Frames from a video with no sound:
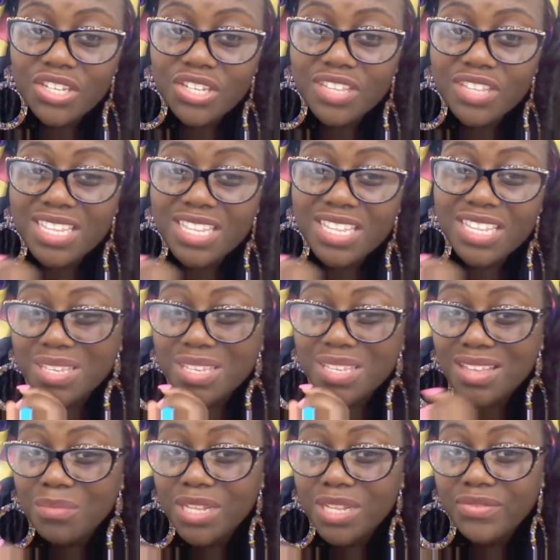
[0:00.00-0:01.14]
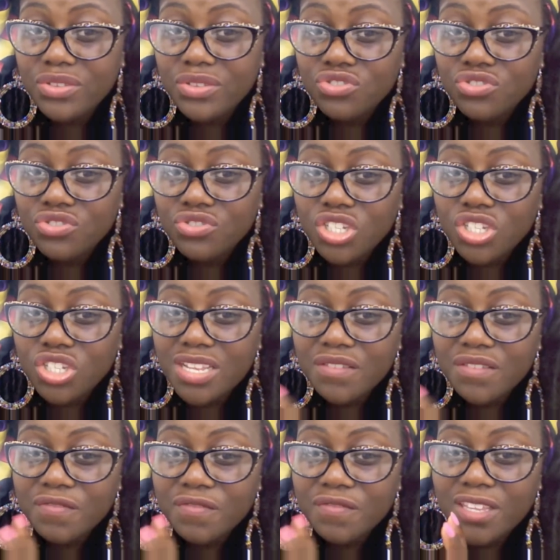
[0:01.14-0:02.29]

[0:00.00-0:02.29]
I think there needs to be some level of structure. I don't think